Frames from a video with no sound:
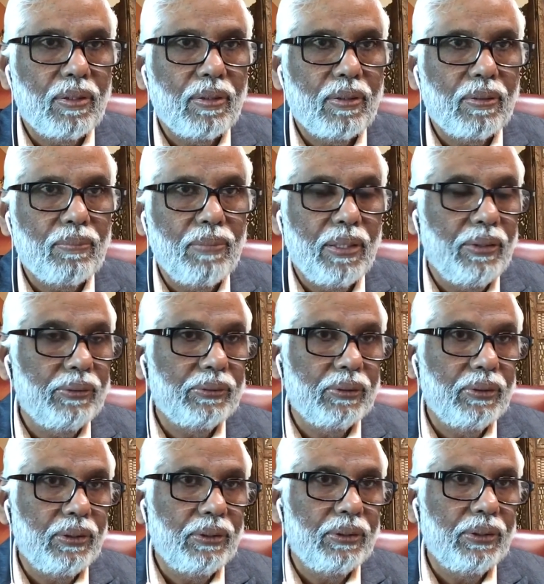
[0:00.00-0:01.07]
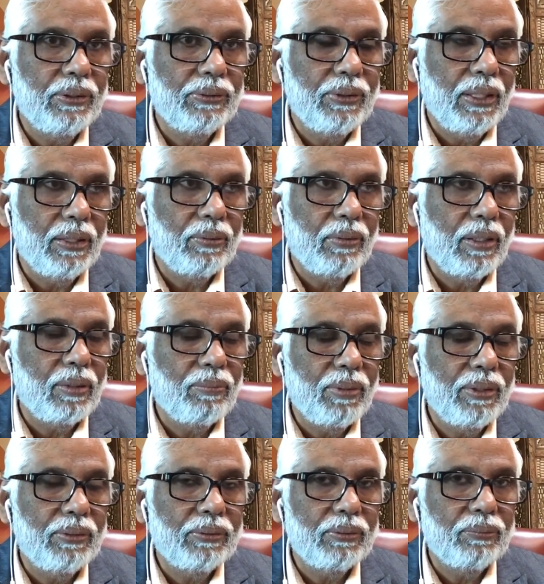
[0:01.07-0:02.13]
medicine in these days, not
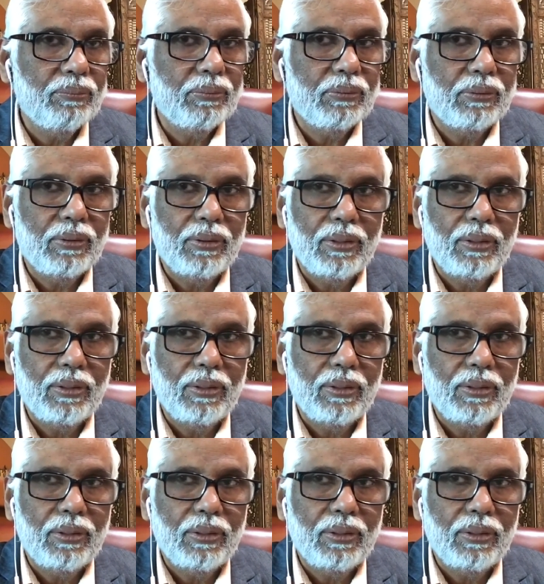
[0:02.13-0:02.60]
medicine,